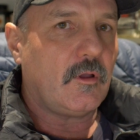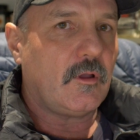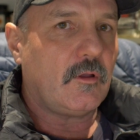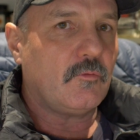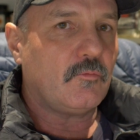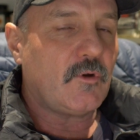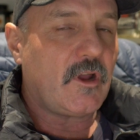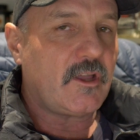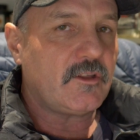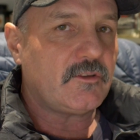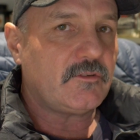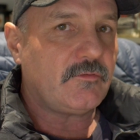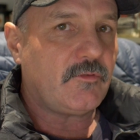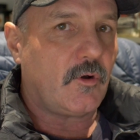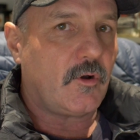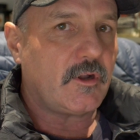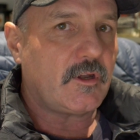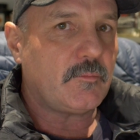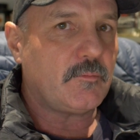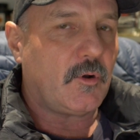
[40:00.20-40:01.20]
range
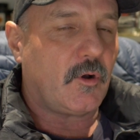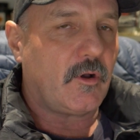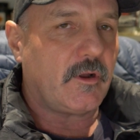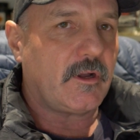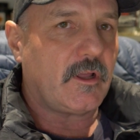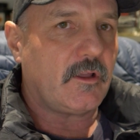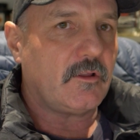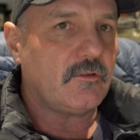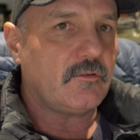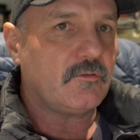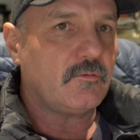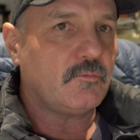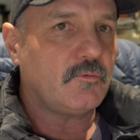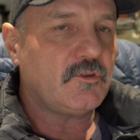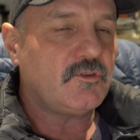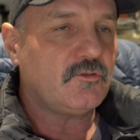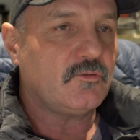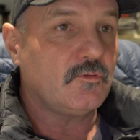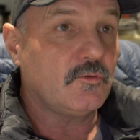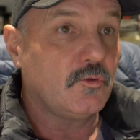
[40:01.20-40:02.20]
finding binos,
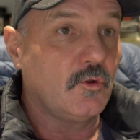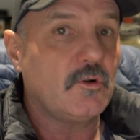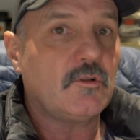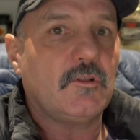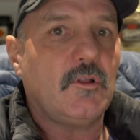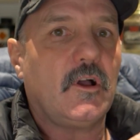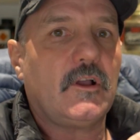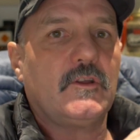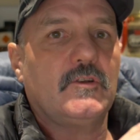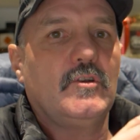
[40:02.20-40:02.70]
which look like